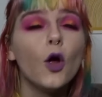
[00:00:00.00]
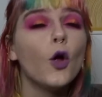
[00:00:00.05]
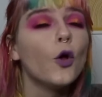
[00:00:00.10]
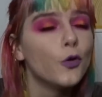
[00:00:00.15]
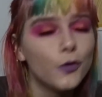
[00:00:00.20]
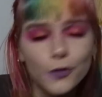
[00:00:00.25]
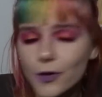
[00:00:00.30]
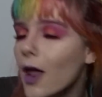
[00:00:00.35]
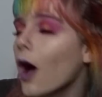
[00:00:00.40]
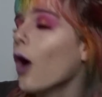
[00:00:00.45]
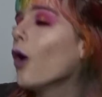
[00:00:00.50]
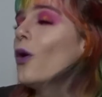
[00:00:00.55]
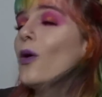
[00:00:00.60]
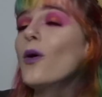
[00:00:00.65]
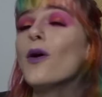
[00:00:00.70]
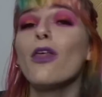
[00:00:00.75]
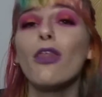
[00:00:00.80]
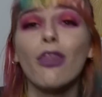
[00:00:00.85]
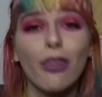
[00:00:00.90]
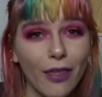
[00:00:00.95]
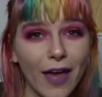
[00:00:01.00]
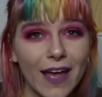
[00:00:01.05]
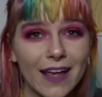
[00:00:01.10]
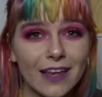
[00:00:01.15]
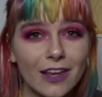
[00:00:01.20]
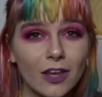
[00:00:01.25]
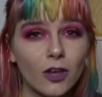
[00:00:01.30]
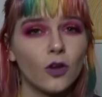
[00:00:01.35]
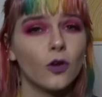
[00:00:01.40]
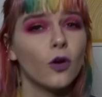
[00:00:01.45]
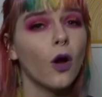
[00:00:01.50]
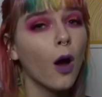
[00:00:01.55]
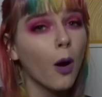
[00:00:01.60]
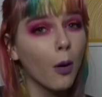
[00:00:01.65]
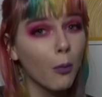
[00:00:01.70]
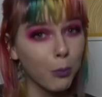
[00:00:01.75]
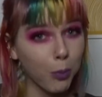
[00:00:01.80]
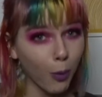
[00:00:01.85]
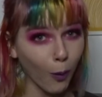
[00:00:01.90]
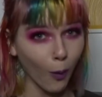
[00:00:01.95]
No, thank you.
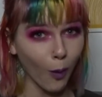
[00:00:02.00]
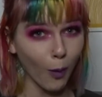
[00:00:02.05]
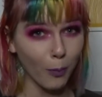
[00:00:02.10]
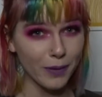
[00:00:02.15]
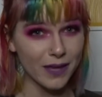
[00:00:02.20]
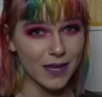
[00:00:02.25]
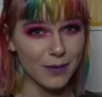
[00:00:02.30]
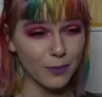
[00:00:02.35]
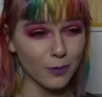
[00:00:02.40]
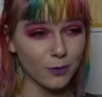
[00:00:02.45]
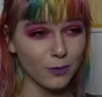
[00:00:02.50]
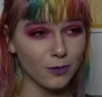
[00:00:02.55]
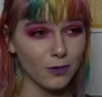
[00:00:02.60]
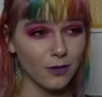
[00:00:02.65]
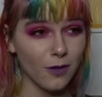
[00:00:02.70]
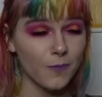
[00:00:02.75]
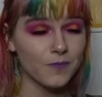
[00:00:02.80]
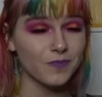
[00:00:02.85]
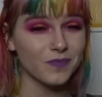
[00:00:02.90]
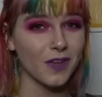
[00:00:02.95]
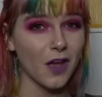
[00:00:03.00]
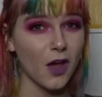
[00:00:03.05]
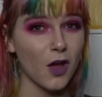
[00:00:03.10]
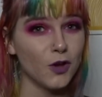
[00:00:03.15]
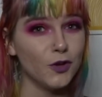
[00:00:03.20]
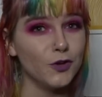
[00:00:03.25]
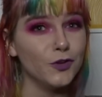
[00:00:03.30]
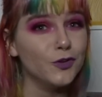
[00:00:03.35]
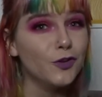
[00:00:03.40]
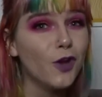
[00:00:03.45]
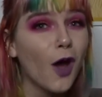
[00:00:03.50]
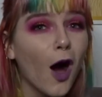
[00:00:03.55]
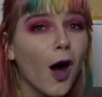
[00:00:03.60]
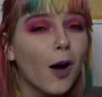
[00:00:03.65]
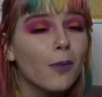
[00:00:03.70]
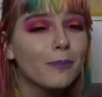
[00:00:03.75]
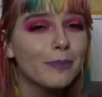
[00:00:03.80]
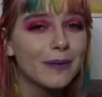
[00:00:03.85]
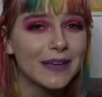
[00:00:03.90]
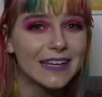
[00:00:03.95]
Poor people
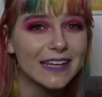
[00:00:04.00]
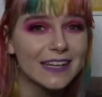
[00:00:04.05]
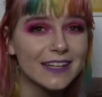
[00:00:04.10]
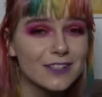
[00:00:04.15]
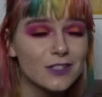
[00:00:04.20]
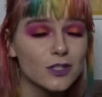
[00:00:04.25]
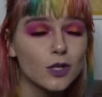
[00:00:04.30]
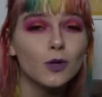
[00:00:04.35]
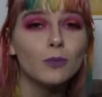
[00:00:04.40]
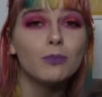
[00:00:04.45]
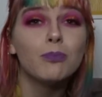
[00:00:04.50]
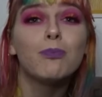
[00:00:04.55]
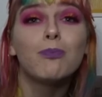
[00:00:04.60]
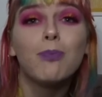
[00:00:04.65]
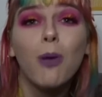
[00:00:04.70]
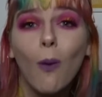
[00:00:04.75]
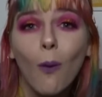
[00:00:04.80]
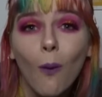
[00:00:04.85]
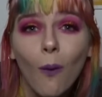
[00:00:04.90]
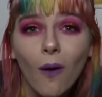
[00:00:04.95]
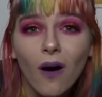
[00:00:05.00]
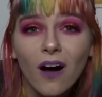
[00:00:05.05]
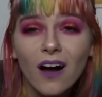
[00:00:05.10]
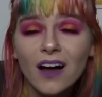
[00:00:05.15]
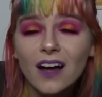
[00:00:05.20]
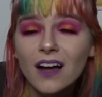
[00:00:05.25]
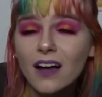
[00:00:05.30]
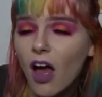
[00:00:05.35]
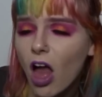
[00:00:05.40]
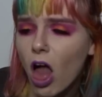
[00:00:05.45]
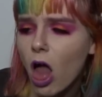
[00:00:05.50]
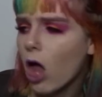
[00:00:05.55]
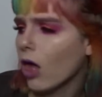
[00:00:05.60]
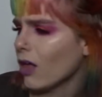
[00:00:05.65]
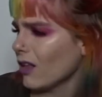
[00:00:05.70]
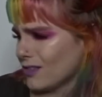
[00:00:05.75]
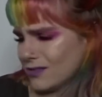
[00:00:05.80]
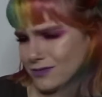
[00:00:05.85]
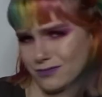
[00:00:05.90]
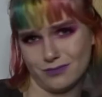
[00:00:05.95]
not being so poor?
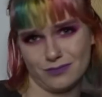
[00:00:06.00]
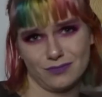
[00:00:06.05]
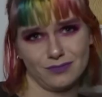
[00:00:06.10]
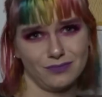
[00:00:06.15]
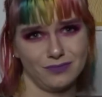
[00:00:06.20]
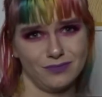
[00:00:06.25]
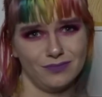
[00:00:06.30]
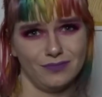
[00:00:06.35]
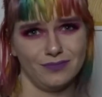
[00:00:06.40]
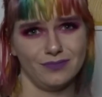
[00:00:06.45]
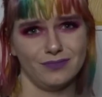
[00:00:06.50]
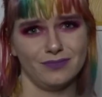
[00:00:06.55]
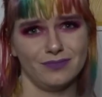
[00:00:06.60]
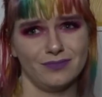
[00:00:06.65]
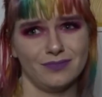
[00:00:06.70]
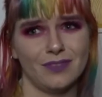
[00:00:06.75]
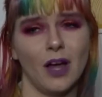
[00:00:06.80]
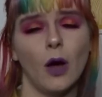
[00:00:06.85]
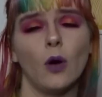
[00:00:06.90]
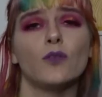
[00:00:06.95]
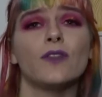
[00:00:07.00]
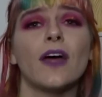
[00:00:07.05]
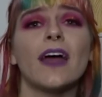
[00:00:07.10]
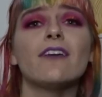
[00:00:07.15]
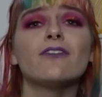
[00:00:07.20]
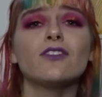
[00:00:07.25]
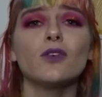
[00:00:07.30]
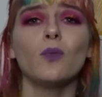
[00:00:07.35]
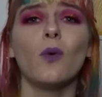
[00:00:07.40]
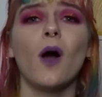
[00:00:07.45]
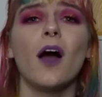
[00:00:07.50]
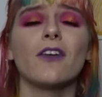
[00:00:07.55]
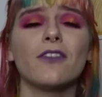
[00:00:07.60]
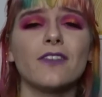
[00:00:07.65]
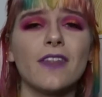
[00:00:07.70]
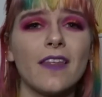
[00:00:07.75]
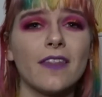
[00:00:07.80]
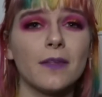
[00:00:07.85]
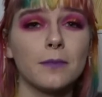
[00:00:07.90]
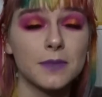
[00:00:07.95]
No, they have to work for
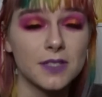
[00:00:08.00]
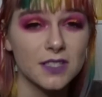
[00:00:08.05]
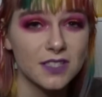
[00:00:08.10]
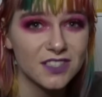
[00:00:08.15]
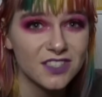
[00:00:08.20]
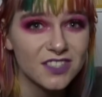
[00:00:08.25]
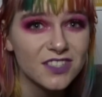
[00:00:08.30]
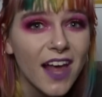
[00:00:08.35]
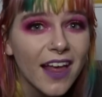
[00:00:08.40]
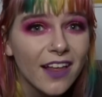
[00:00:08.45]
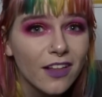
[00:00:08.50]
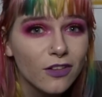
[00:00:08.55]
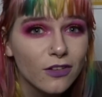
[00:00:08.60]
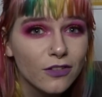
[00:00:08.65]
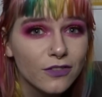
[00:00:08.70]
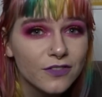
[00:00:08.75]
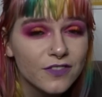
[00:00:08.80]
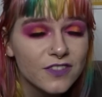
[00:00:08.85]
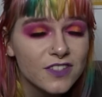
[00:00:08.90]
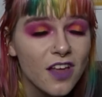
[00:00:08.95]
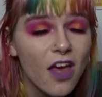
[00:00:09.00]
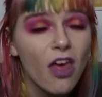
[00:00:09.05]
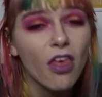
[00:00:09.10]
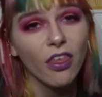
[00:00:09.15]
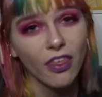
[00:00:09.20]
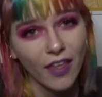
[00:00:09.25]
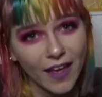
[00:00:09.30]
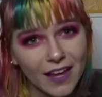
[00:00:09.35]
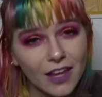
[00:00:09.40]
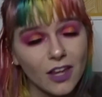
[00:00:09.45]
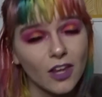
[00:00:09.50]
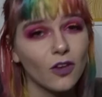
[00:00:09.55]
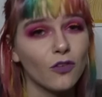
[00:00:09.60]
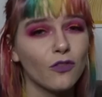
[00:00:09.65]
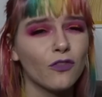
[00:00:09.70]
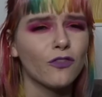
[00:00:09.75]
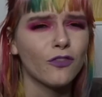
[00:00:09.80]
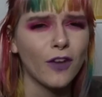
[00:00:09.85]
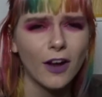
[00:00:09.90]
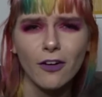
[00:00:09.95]
that themselves. Thank you
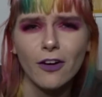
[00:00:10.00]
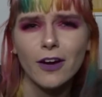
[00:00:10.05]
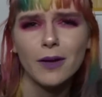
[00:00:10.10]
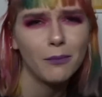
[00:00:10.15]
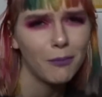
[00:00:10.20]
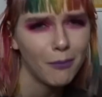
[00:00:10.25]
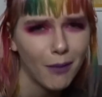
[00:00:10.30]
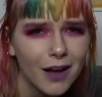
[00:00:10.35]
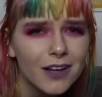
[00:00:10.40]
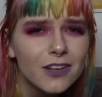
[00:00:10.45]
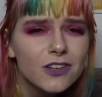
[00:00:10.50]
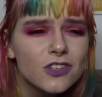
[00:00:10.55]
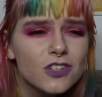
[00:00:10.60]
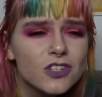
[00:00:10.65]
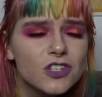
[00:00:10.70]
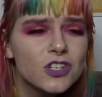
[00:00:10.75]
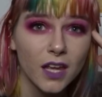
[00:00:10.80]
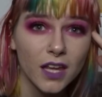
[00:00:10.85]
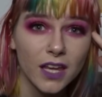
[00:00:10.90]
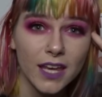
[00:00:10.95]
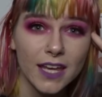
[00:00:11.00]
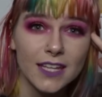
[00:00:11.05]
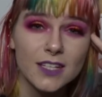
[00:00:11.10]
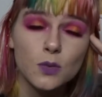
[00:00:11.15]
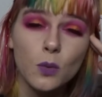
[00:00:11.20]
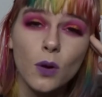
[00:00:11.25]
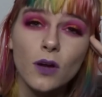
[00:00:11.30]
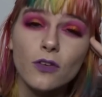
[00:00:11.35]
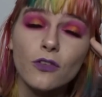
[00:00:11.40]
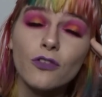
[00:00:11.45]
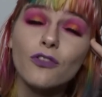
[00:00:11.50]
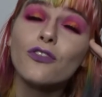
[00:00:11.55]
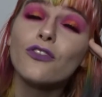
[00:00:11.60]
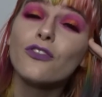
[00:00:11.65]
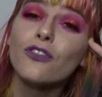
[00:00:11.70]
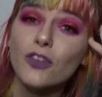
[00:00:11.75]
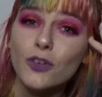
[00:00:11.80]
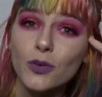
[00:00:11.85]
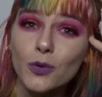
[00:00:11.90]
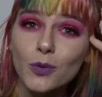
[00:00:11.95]
very much. Kids want
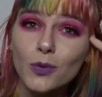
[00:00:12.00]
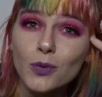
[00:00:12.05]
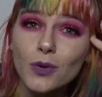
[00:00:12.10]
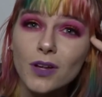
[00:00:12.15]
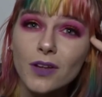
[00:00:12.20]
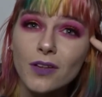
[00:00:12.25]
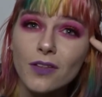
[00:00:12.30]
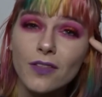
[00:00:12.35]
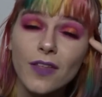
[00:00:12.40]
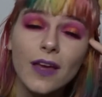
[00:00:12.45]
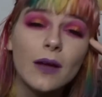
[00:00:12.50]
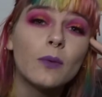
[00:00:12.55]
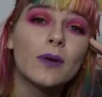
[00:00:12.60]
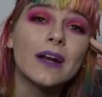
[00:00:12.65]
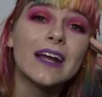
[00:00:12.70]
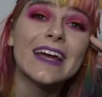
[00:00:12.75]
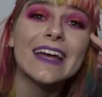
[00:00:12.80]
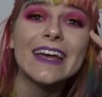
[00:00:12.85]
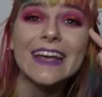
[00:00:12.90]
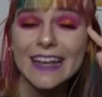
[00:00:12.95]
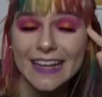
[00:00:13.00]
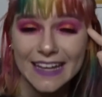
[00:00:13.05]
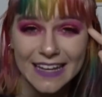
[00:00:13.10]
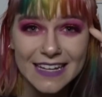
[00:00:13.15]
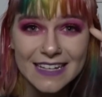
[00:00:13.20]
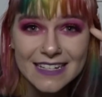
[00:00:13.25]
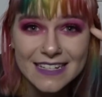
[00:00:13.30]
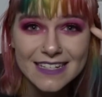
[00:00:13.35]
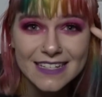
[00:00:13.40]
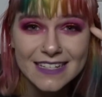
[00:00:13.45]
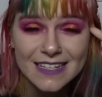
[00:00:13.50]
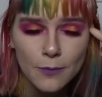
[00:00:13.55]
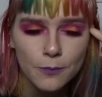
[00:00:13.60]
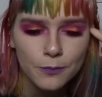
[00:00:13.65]
food. They want to eat.